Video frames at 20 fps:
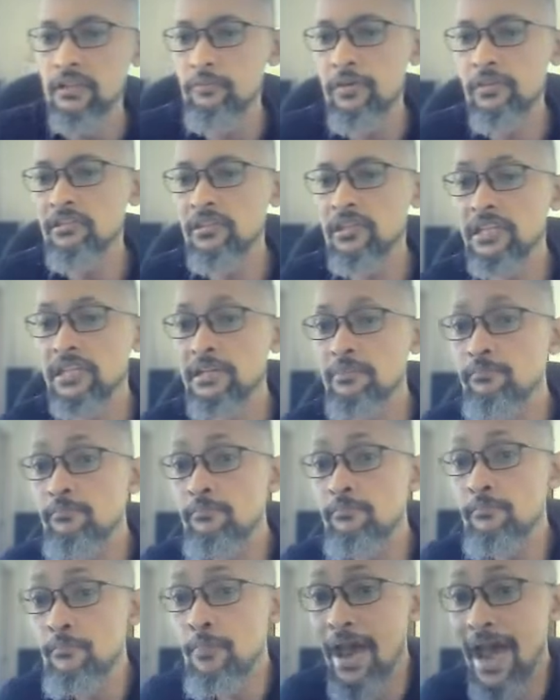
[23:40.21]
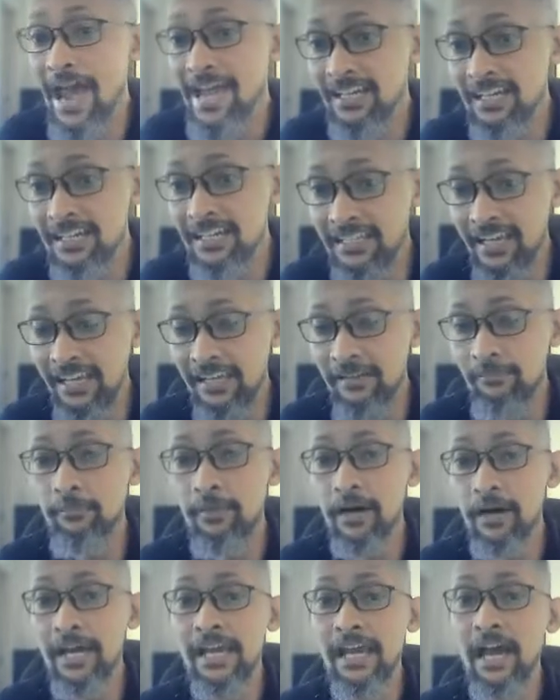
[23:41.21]
basically back again
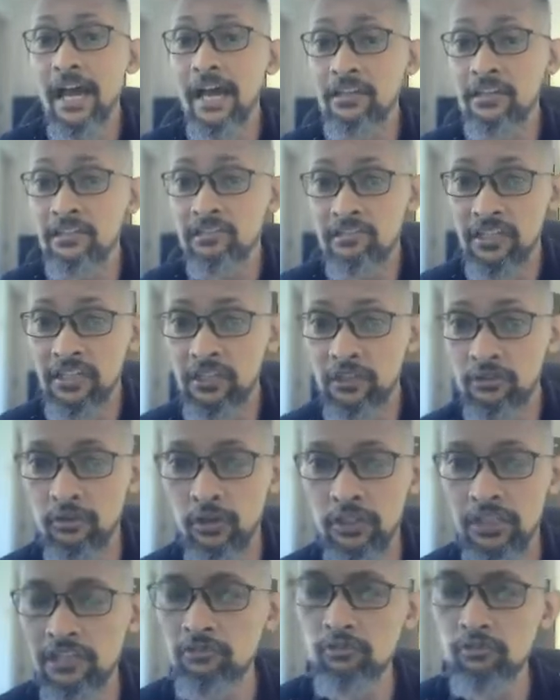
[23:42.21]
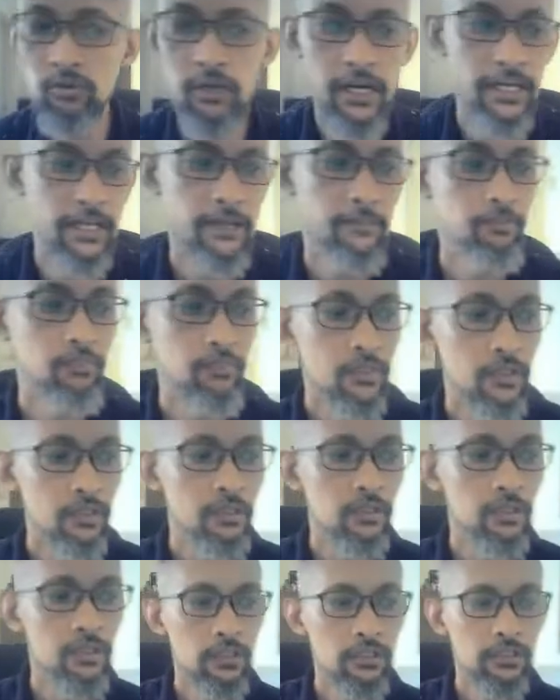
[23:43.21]
my ideas later on. That's why
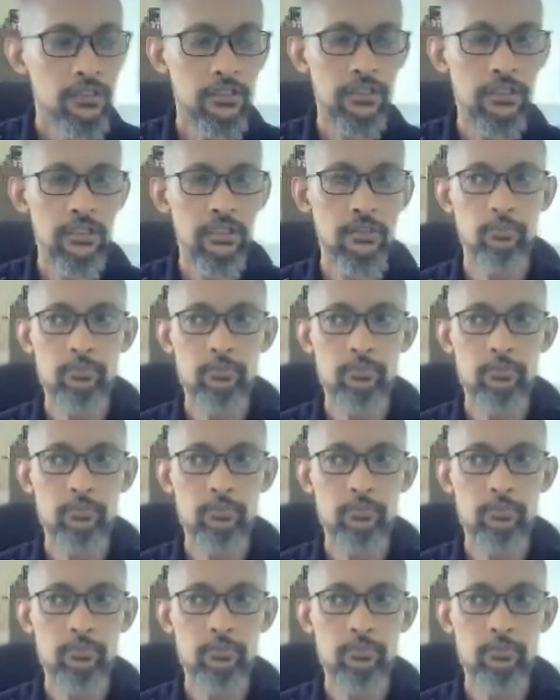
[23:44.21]
the